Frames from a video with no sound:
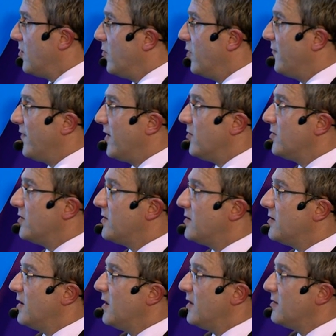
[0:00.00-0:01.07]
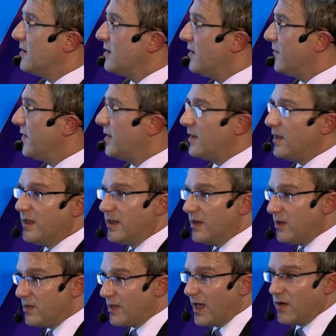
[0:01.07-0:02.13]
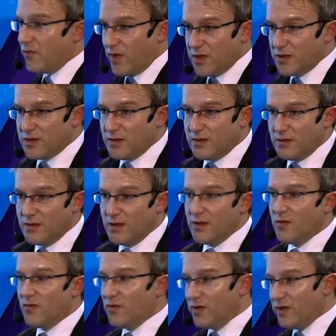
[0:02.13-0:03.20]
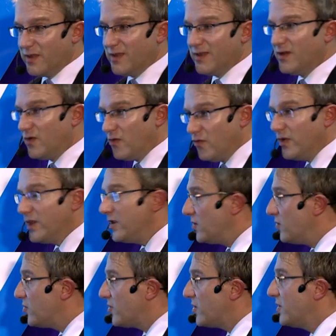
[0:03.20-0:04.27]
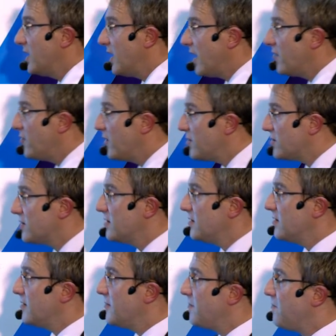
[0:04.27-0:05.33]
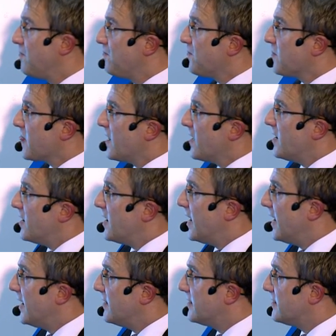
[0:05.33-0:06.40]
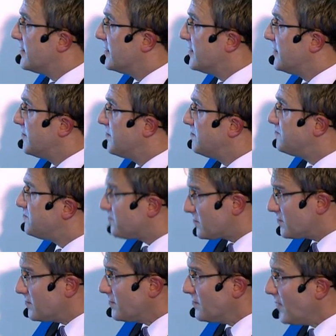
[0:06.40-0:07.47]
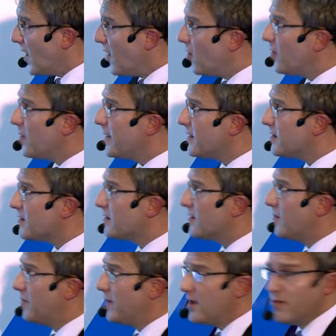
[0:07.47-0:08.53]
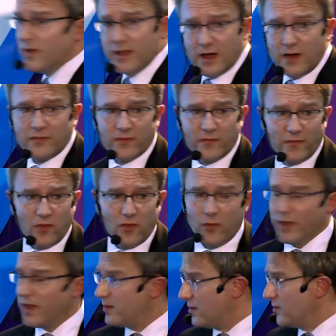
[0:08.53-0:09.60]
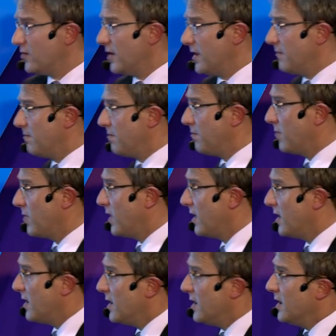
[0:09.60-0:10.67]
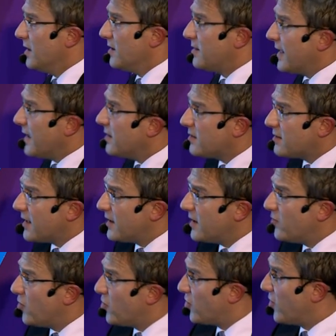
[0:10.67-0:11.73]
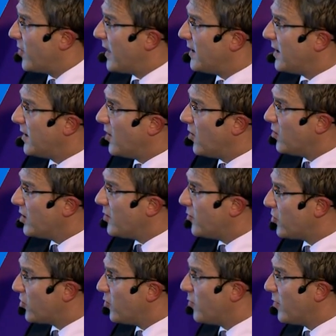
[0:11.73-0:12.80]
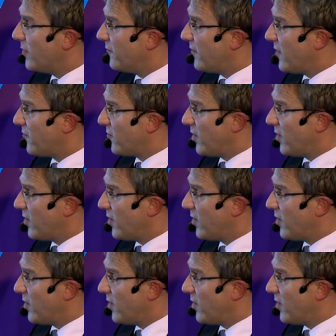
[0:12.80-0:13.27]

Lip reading: We found significantly increased hydration, reduced dehydration, and all this appearing after 4 weeks only. The second study was then done only with 2.5